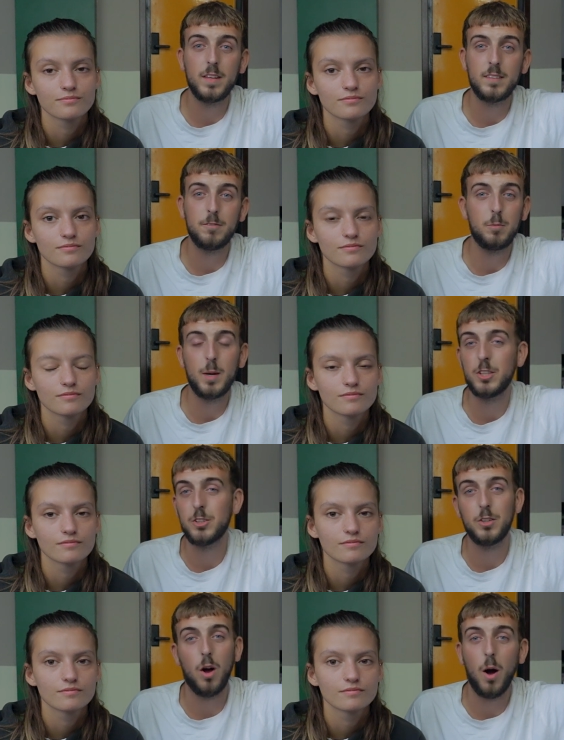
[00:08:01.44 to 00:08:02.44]
Speaker 1: of this
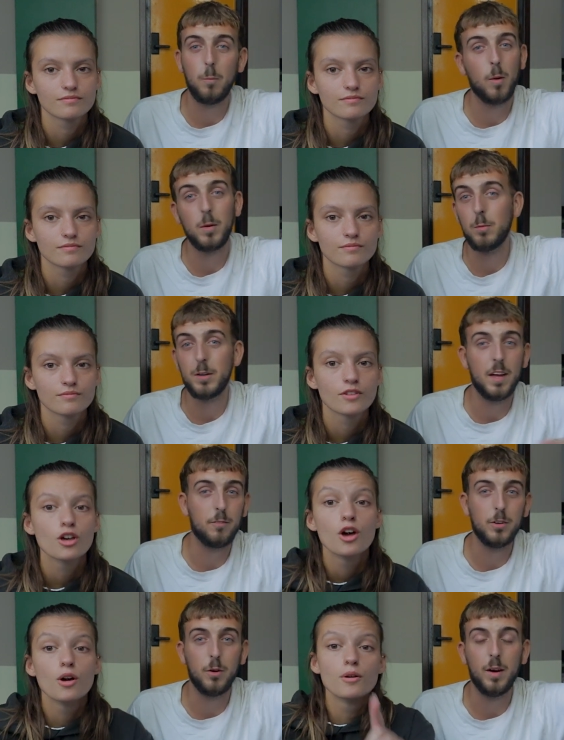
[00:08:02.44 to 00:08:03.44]
information, I probably would
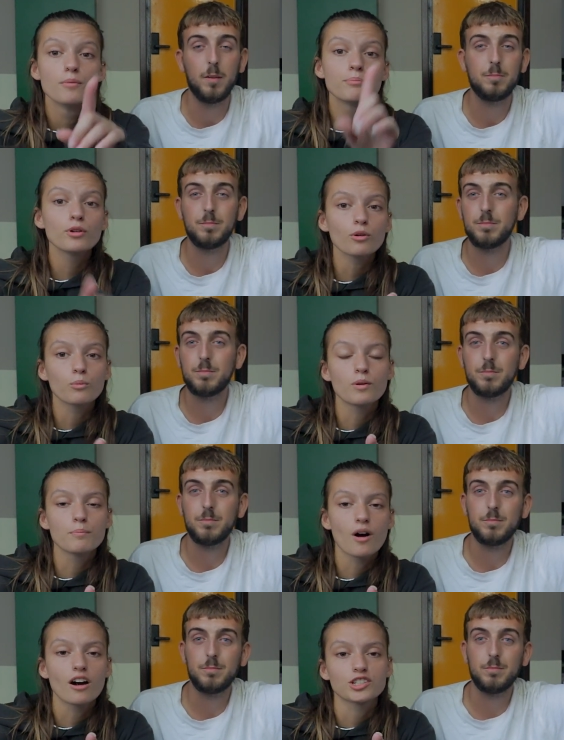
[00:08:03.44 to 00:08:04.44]
never do it.
Speaker 2: But
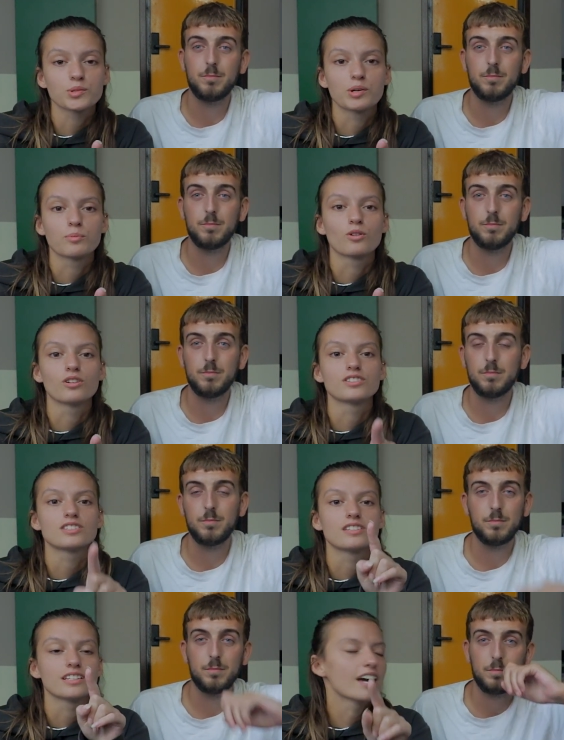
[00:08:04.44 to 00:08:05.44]
one perk to it was
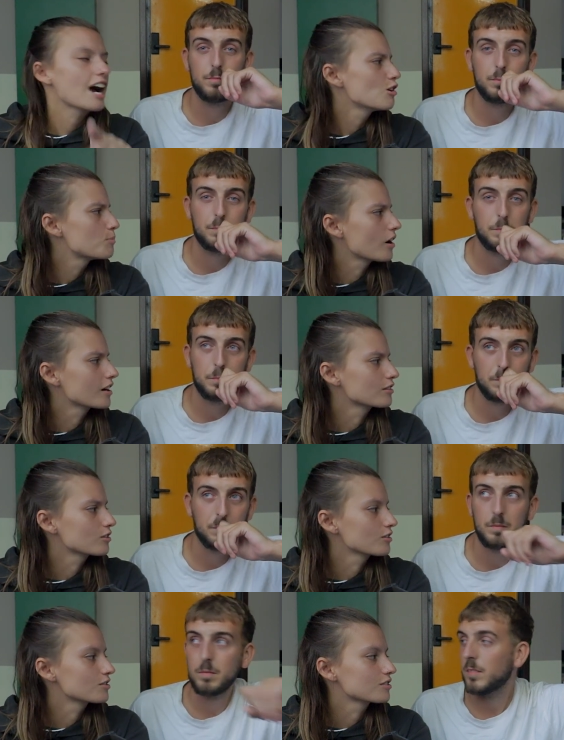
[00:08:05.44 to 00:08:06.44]
the alpine
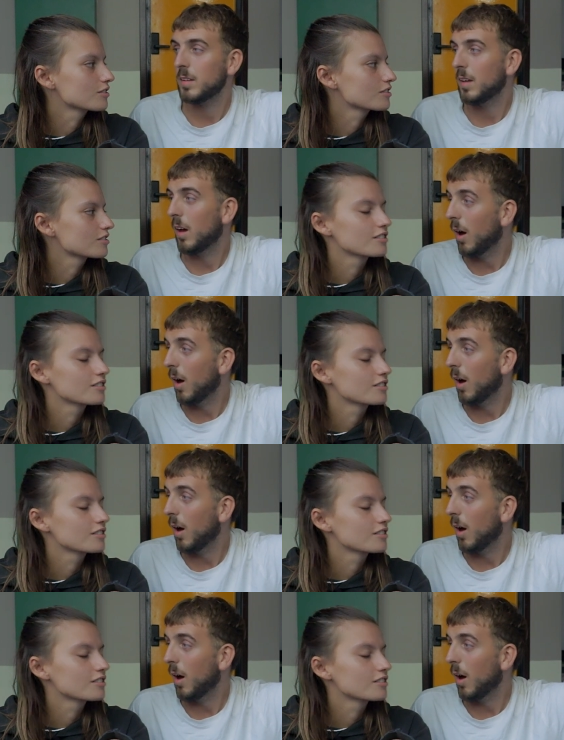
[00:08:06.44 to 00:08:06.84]
coasters.